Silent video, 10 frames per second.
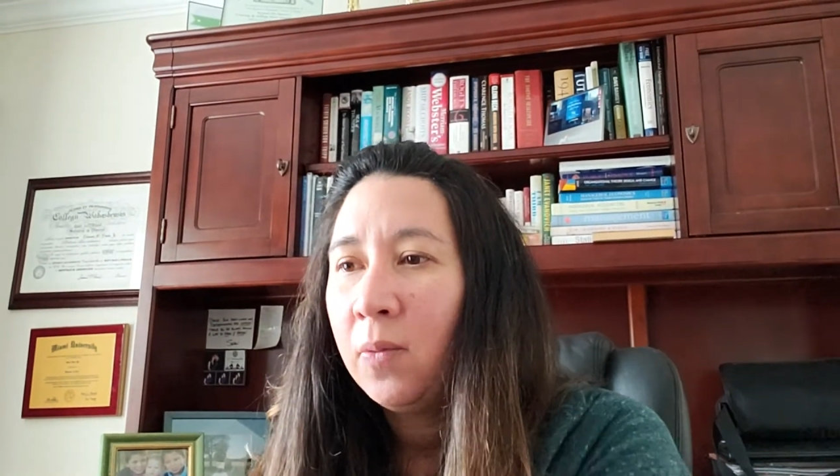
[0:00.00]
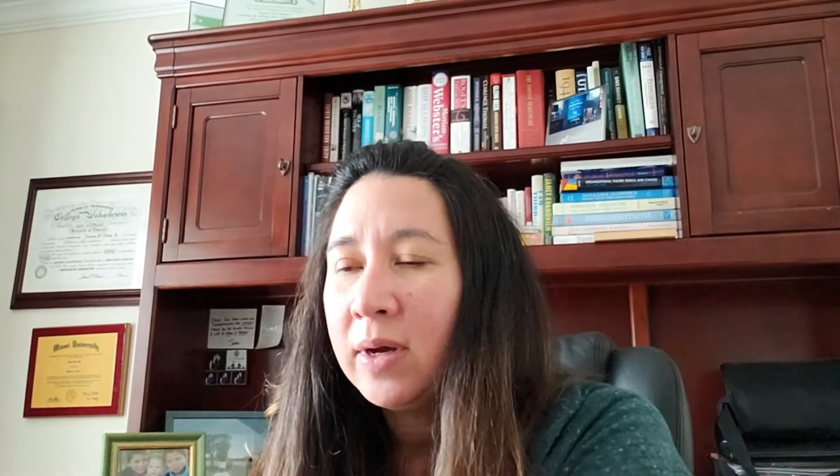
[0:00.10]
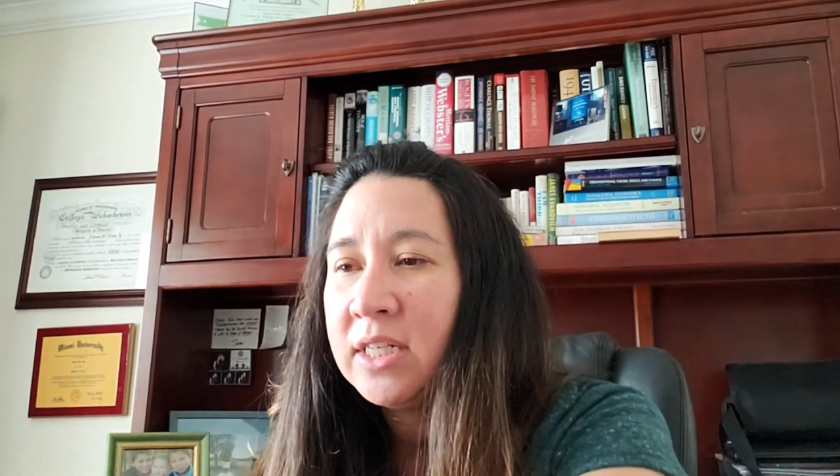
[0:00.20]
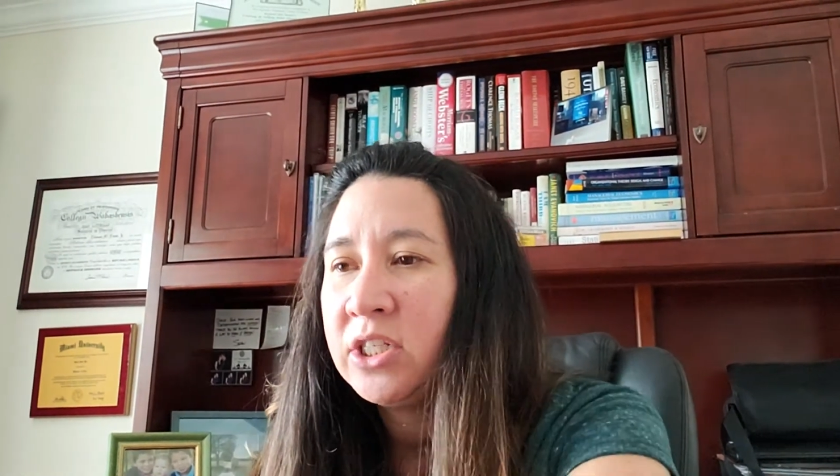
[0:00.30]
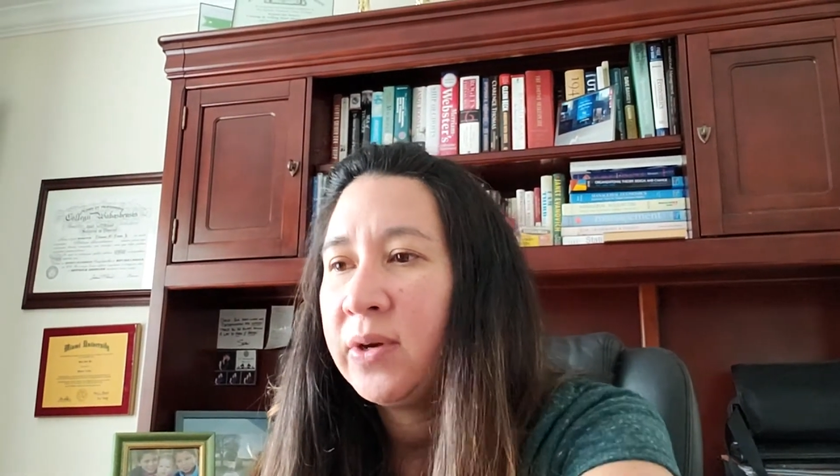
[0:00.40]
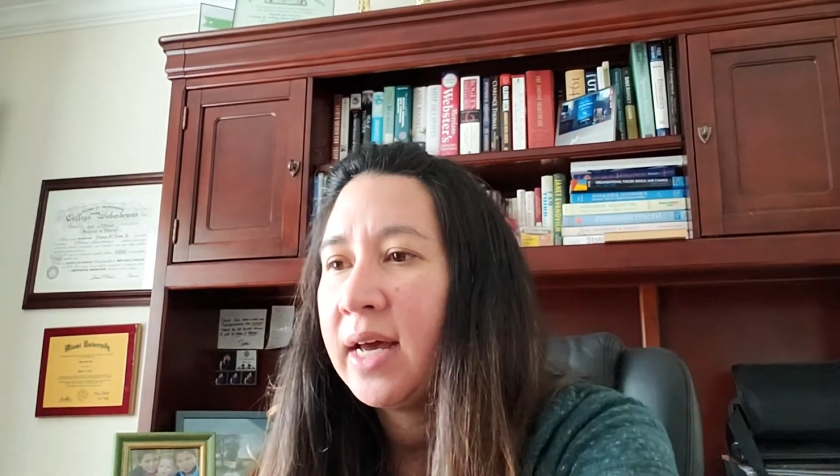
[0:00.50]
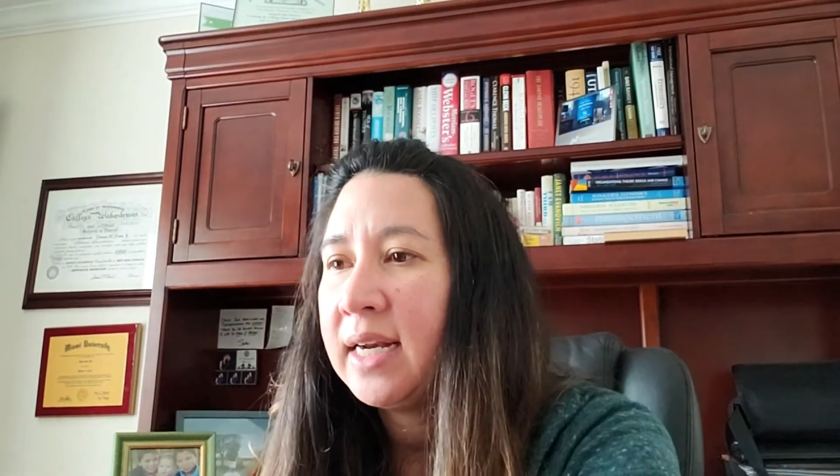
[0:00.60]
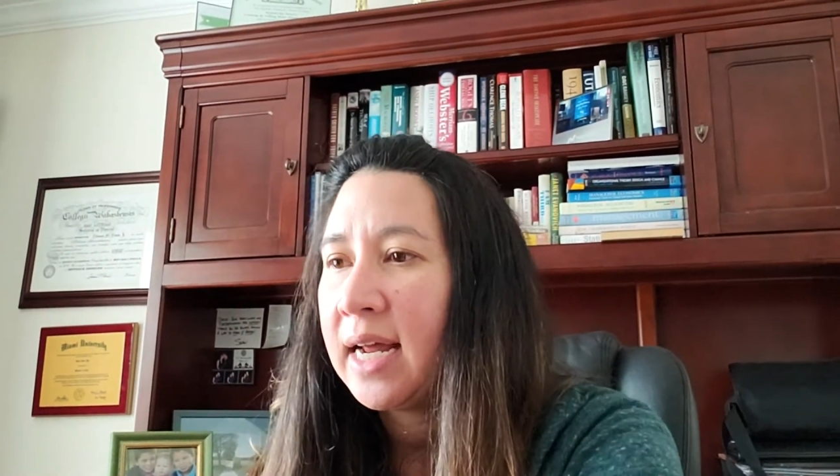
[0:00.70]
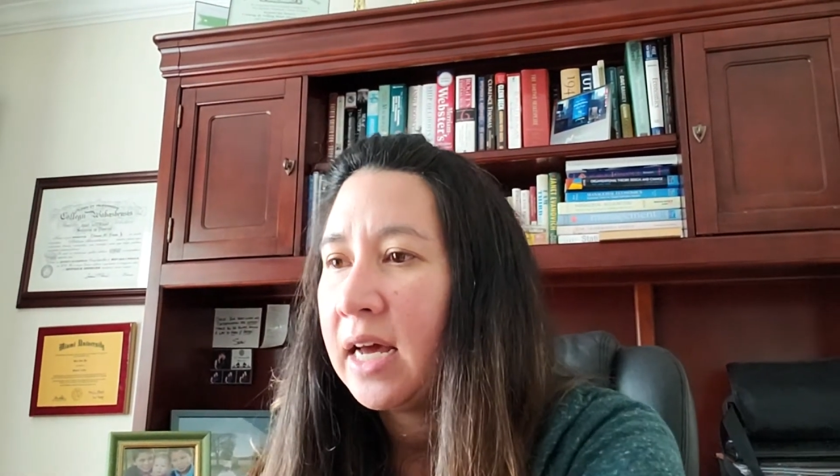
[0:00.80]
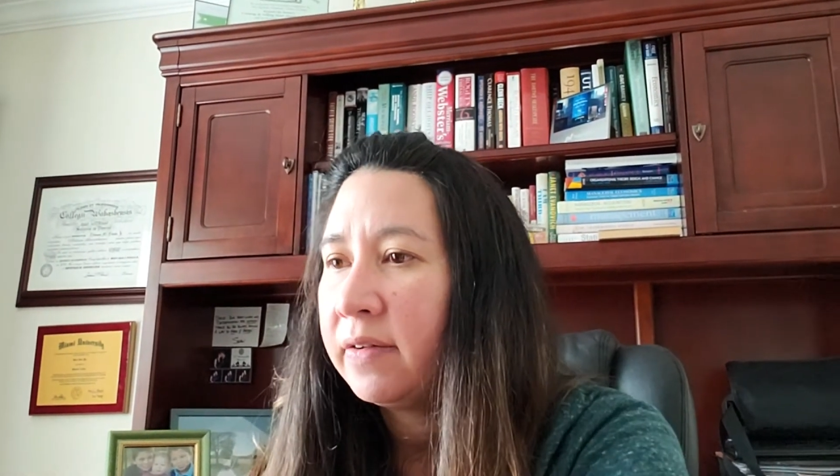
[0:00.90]
What did you
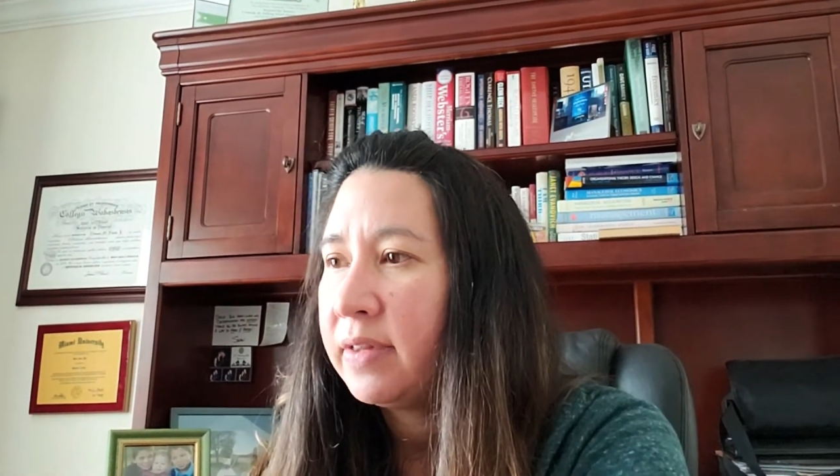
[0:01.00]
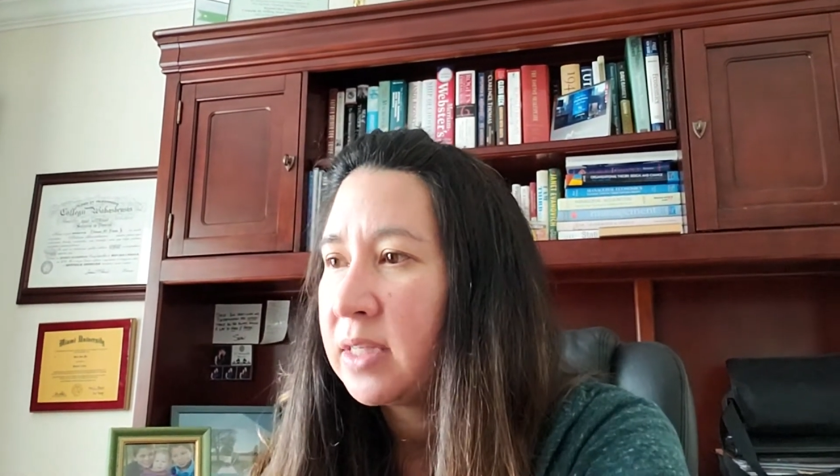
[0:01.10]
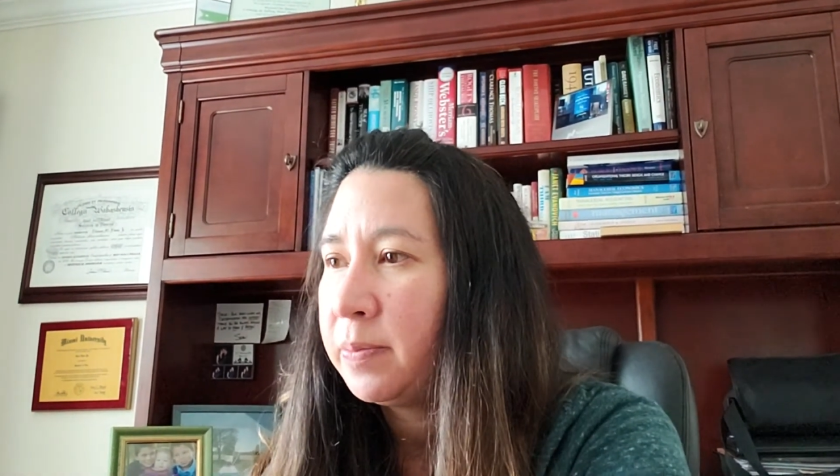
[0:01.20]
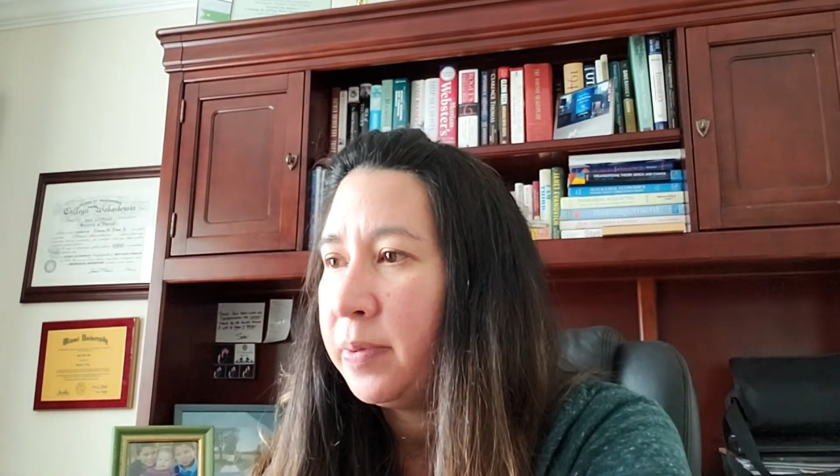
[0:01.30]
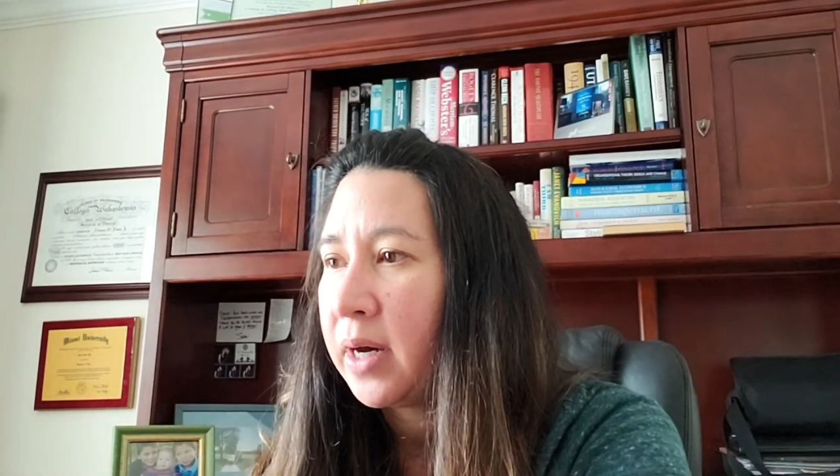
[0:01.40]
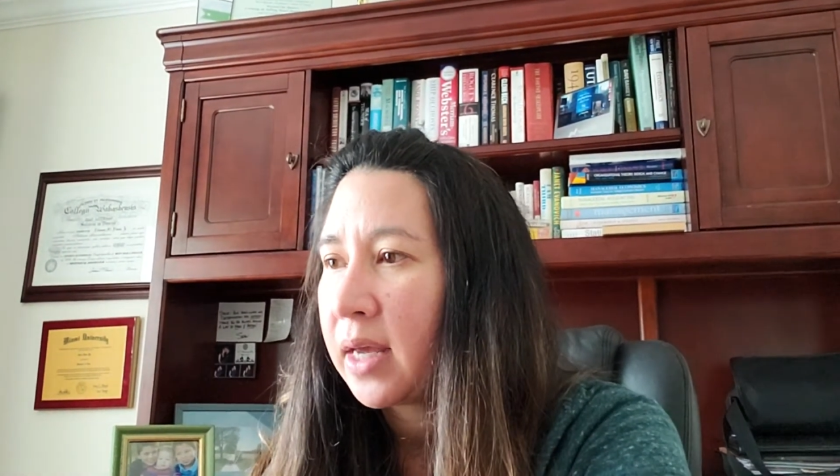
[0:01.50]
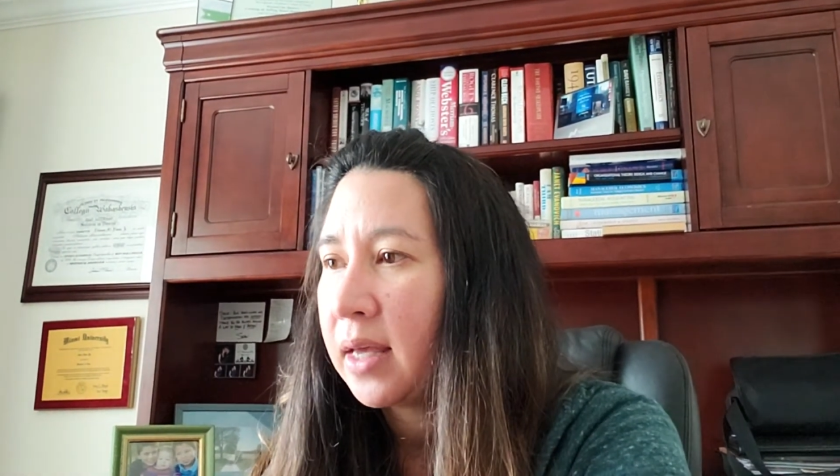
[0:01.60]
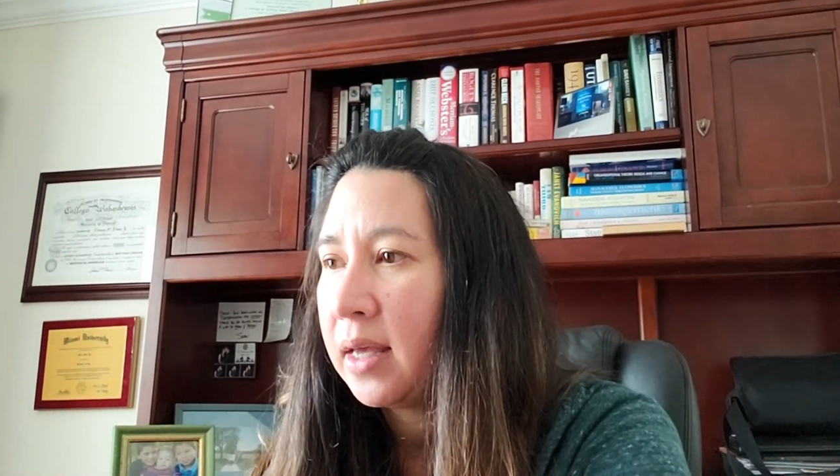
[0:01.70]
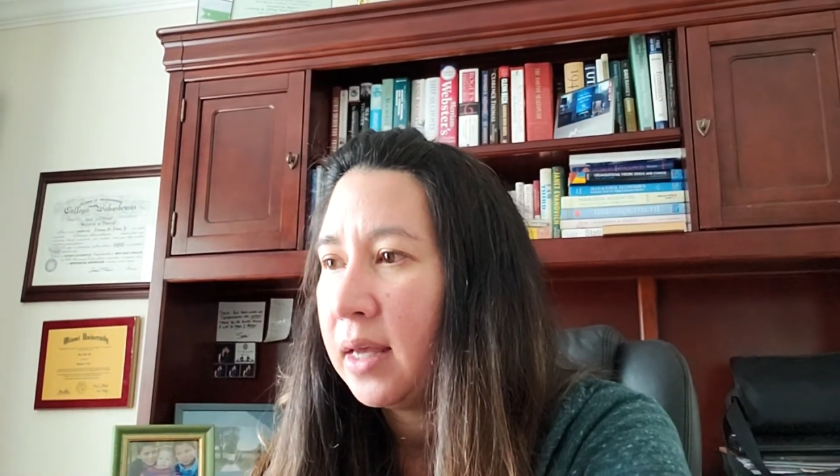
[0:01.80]
edit out of this book